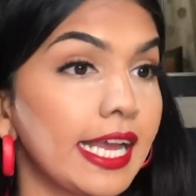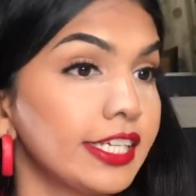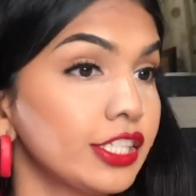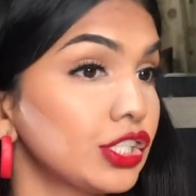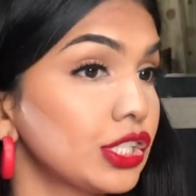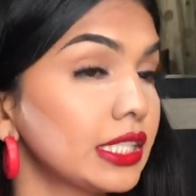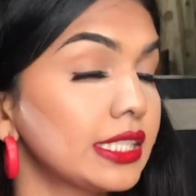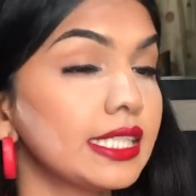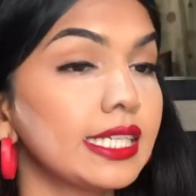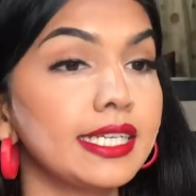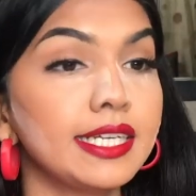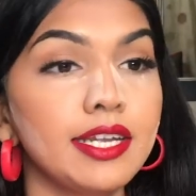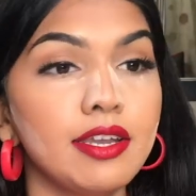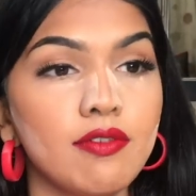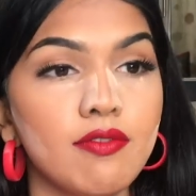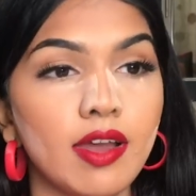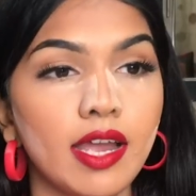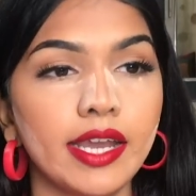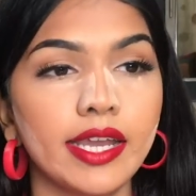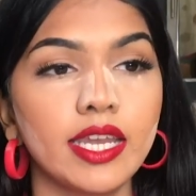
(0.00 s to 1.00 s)
lashes in
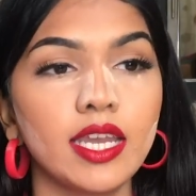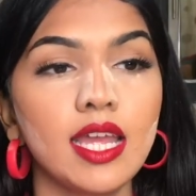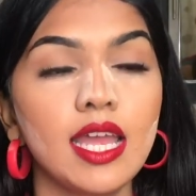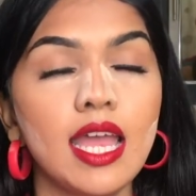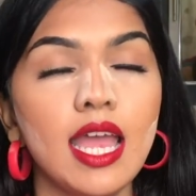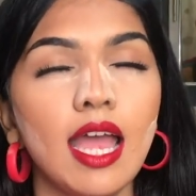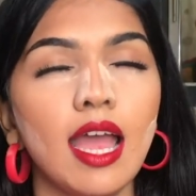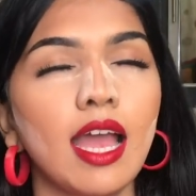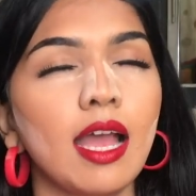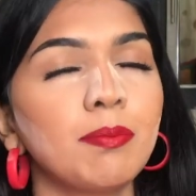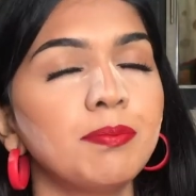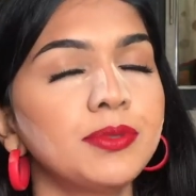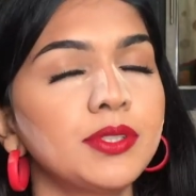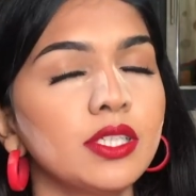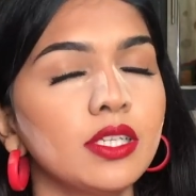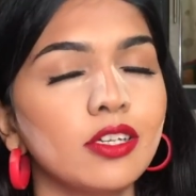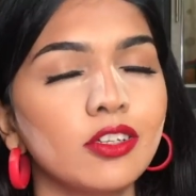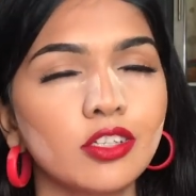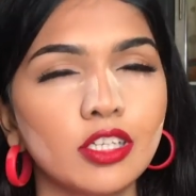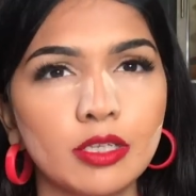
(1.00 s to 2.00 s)
Divine.
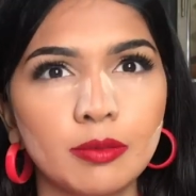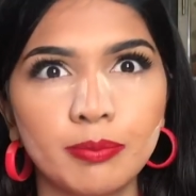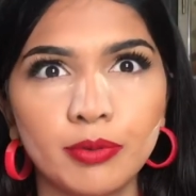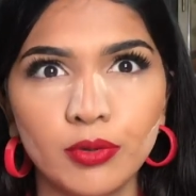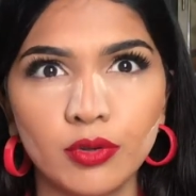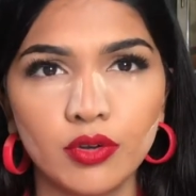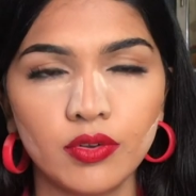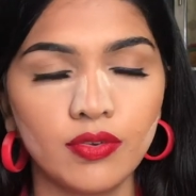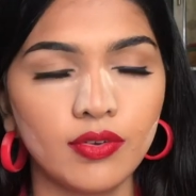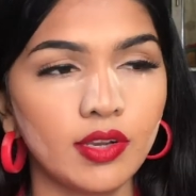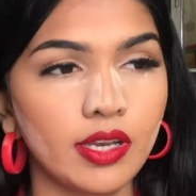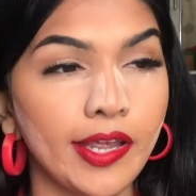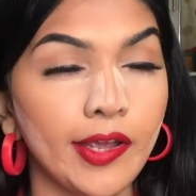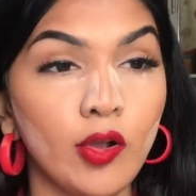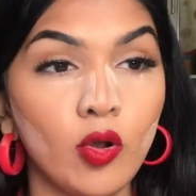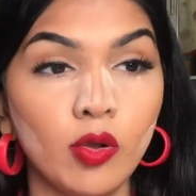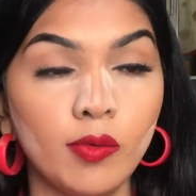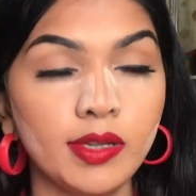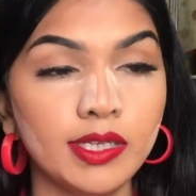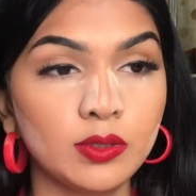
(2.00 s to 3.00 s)
Absolutely beautiful. I
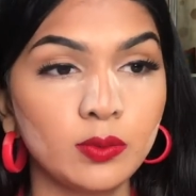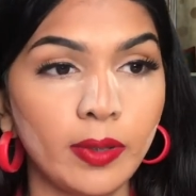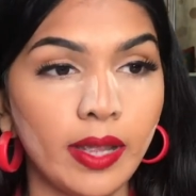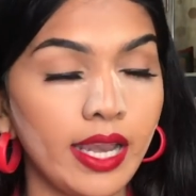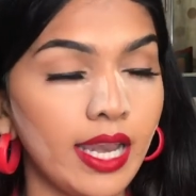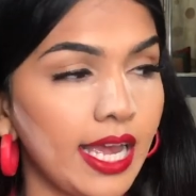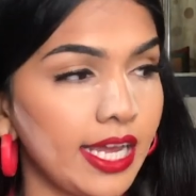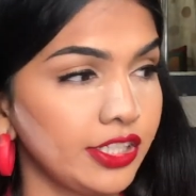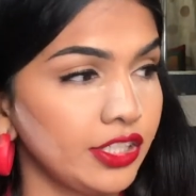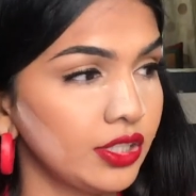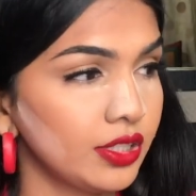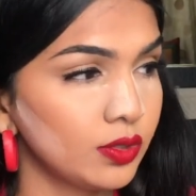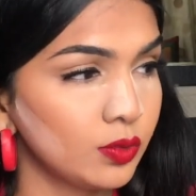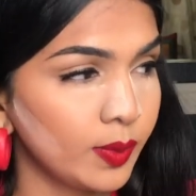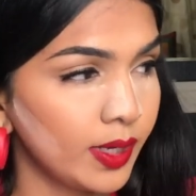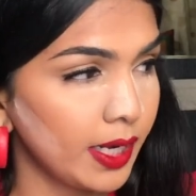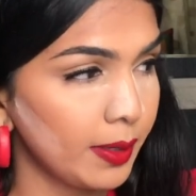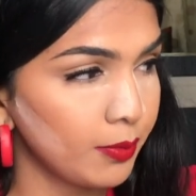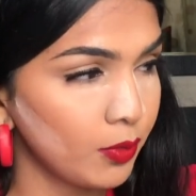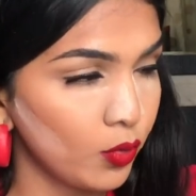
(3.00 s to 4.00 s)
always wear lashes
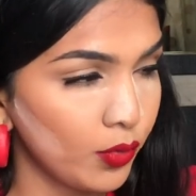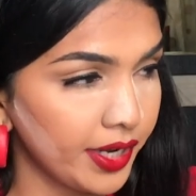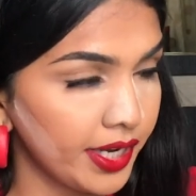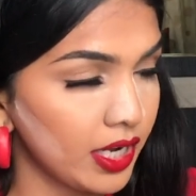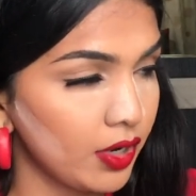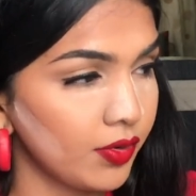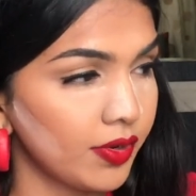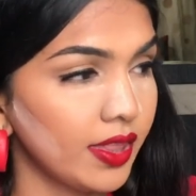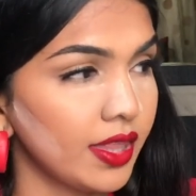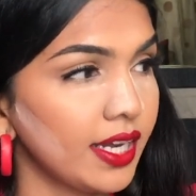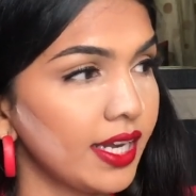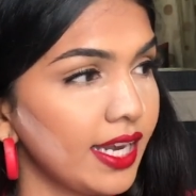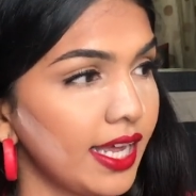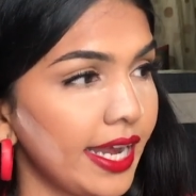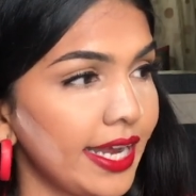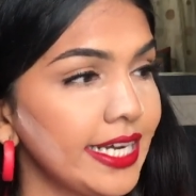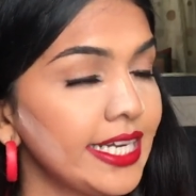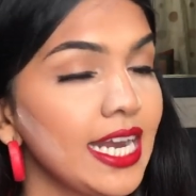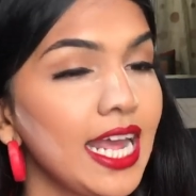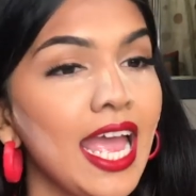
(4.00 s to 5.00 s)
when I'm going out in the
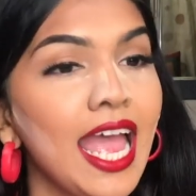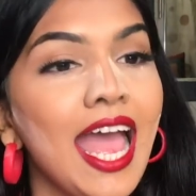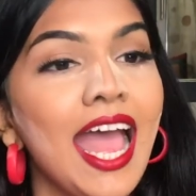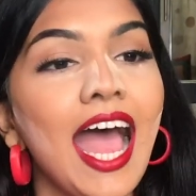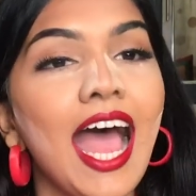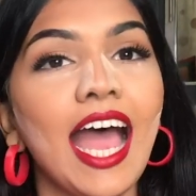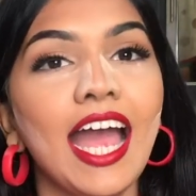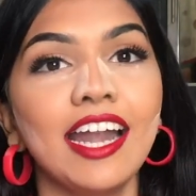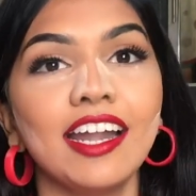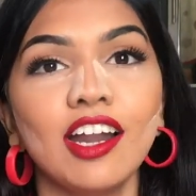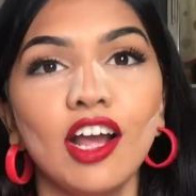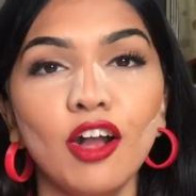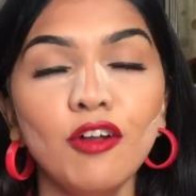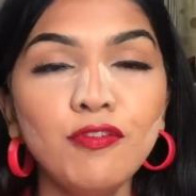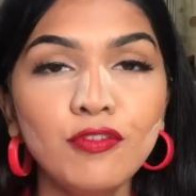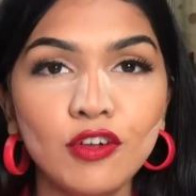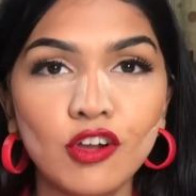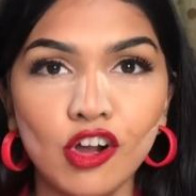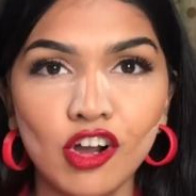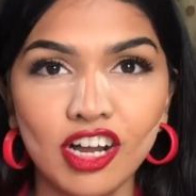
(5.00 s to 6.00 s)
night. And
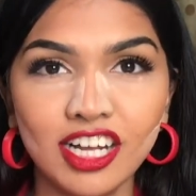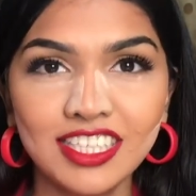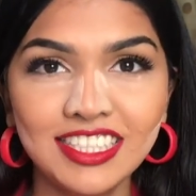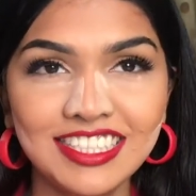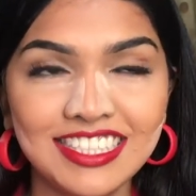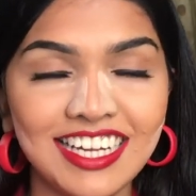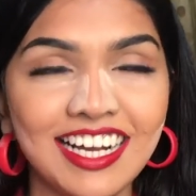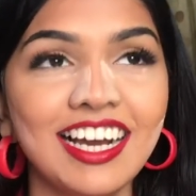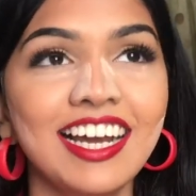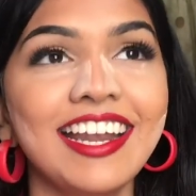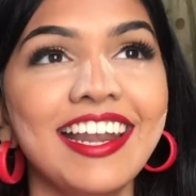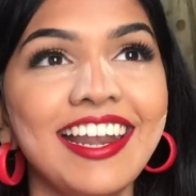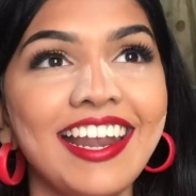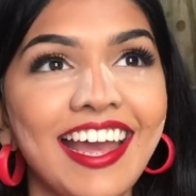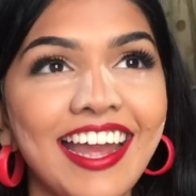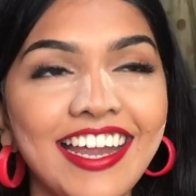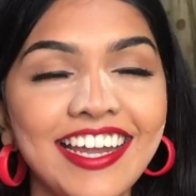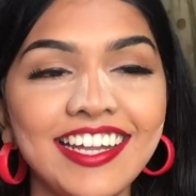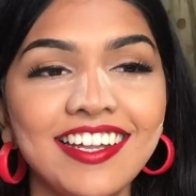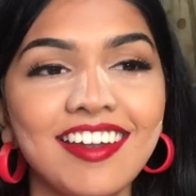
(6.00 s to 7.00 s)
of course, a
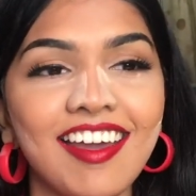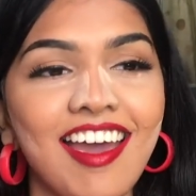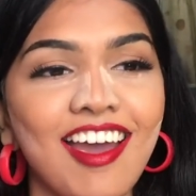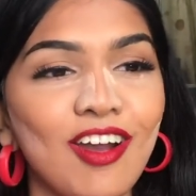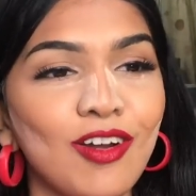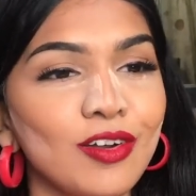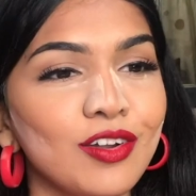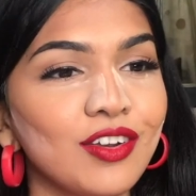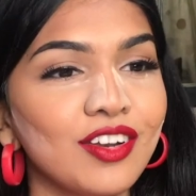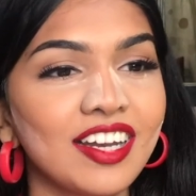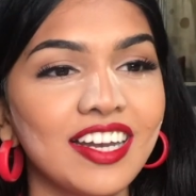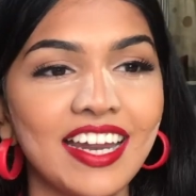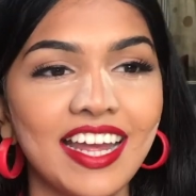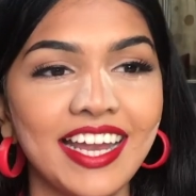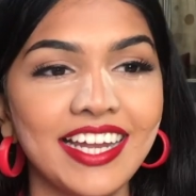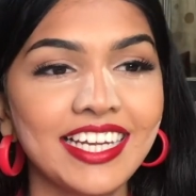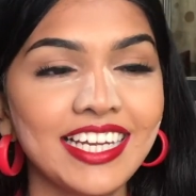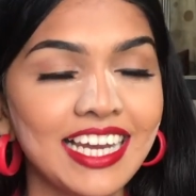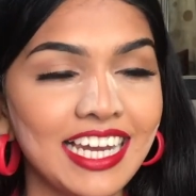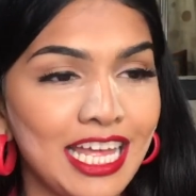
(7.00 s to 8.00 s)
night out or a
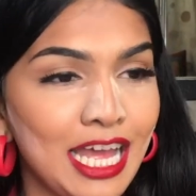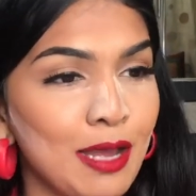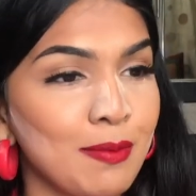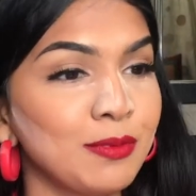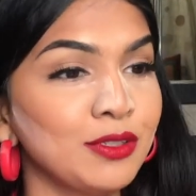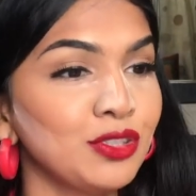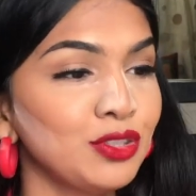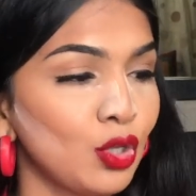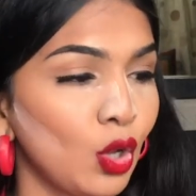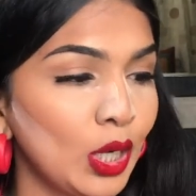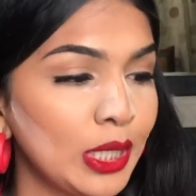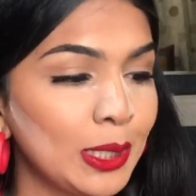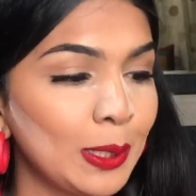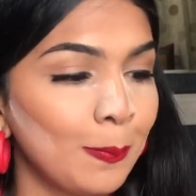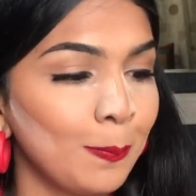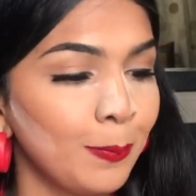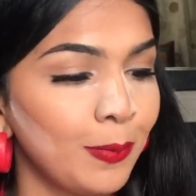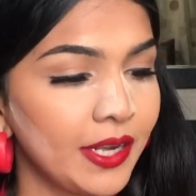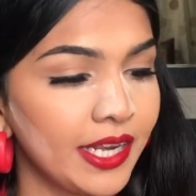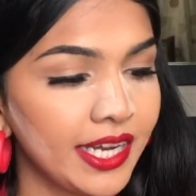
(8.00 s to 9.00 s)
night glam is not
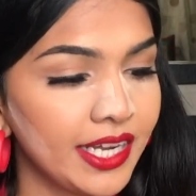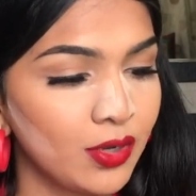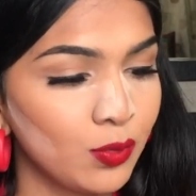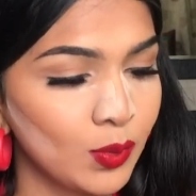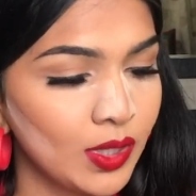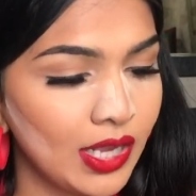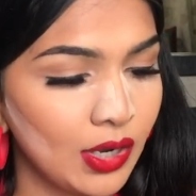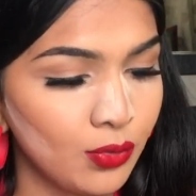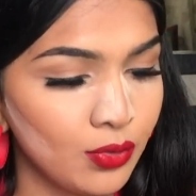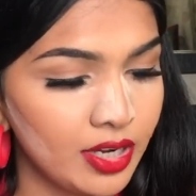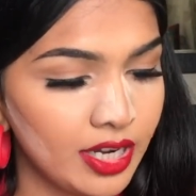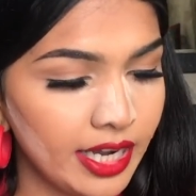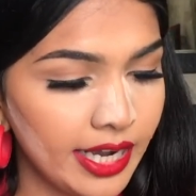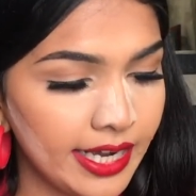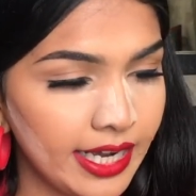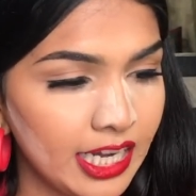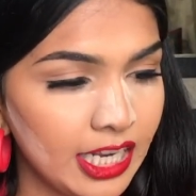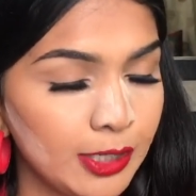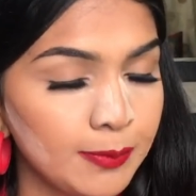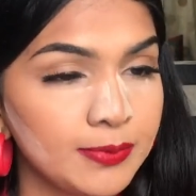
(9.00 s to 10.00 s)
complete without
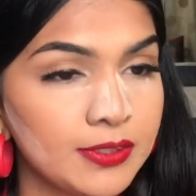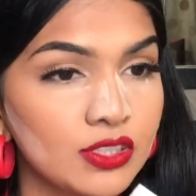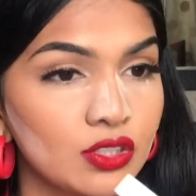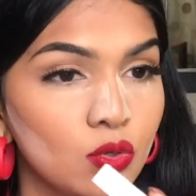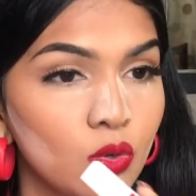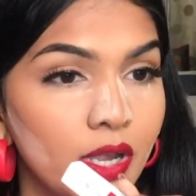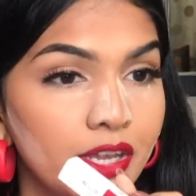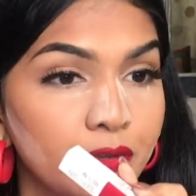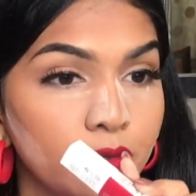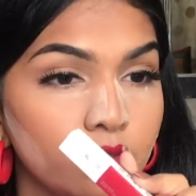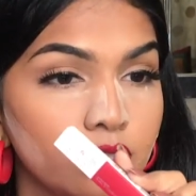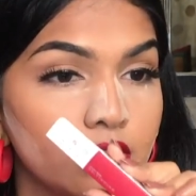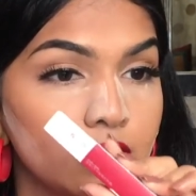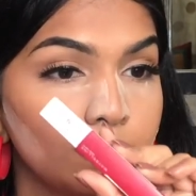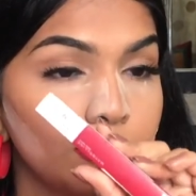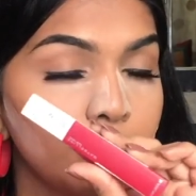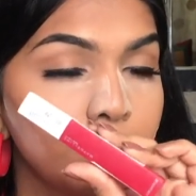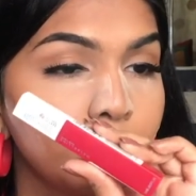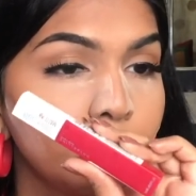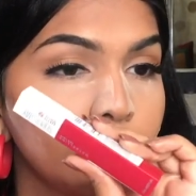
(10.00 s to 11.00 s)
red lips. So I use this
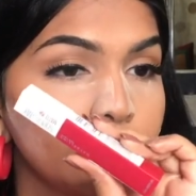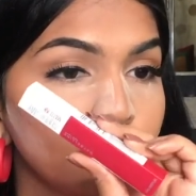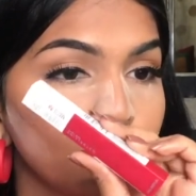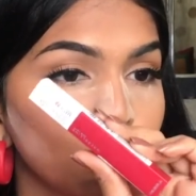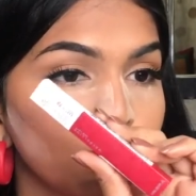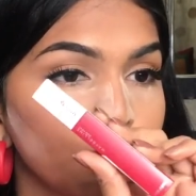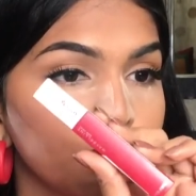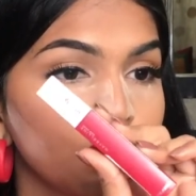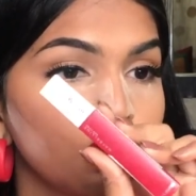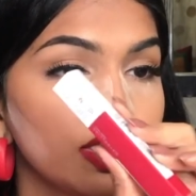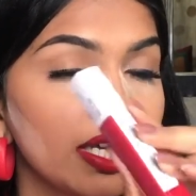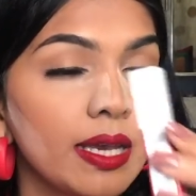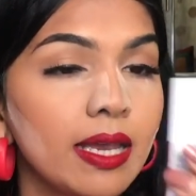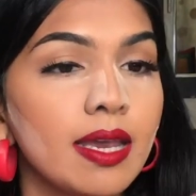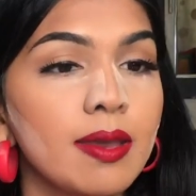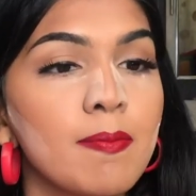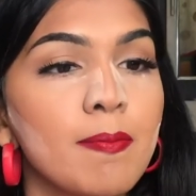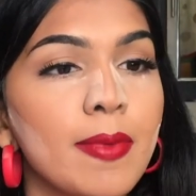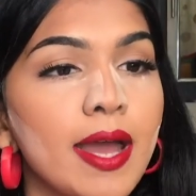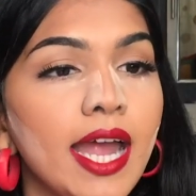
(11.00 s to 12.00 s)
Maybelline
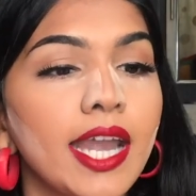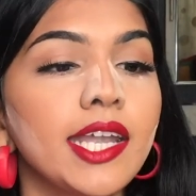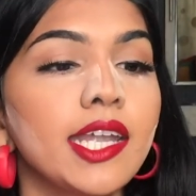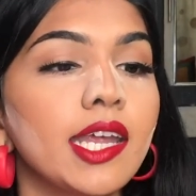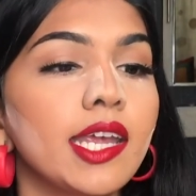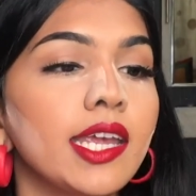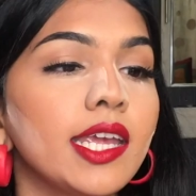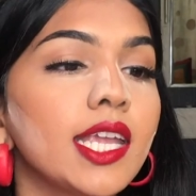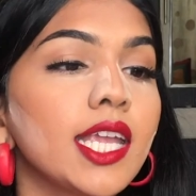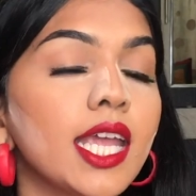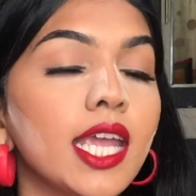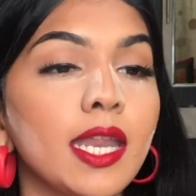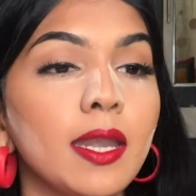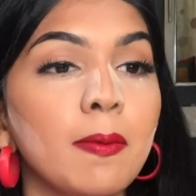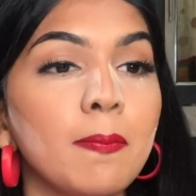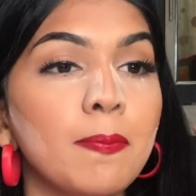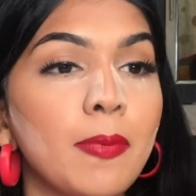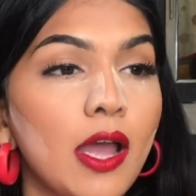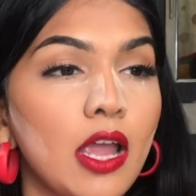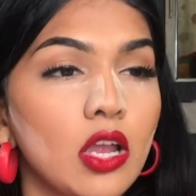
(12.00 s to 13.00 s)
Superstay Matte Ink
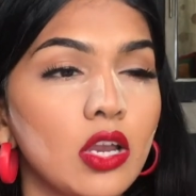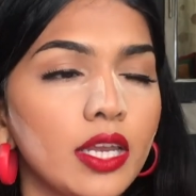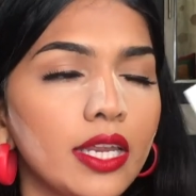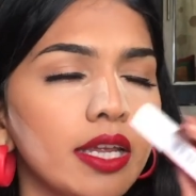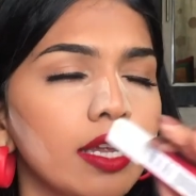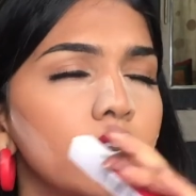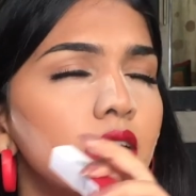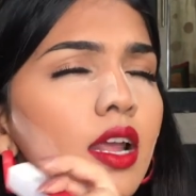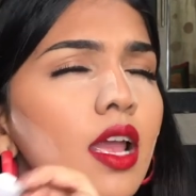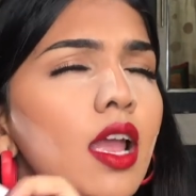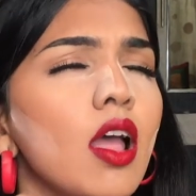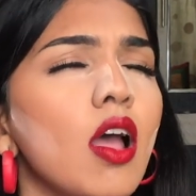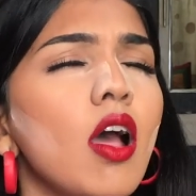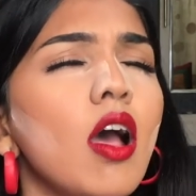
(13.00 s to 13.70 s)
in Pioneer